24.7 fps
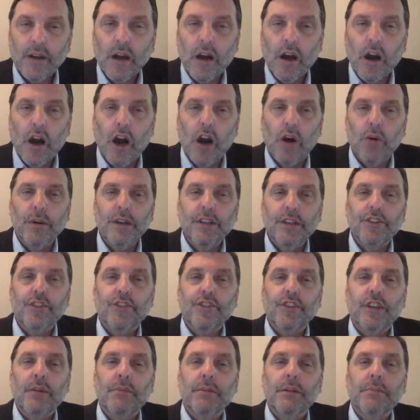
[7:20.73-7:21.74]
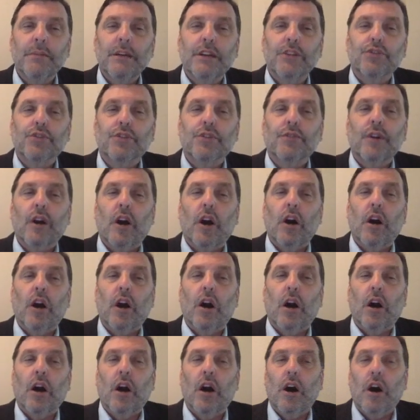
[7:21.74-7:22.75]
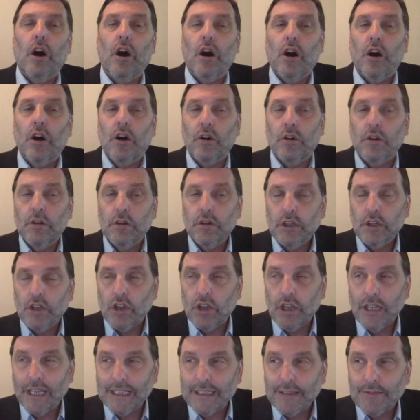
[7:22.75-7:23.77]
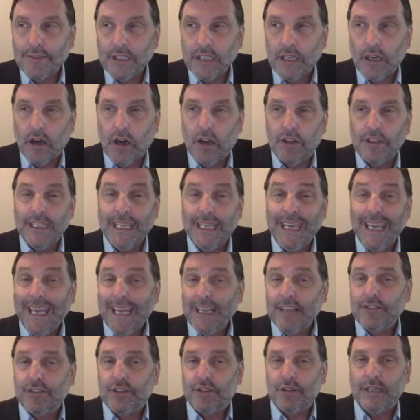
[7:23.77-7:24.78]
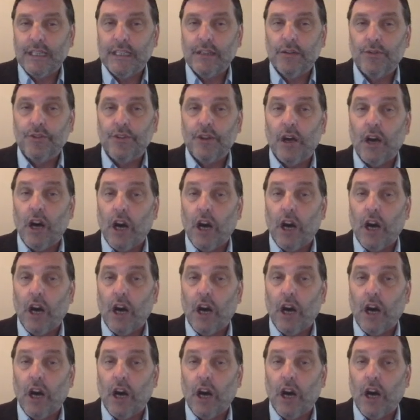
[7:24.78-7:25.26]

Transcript: always the sum of the measures of all, collectively, all the exterior angles,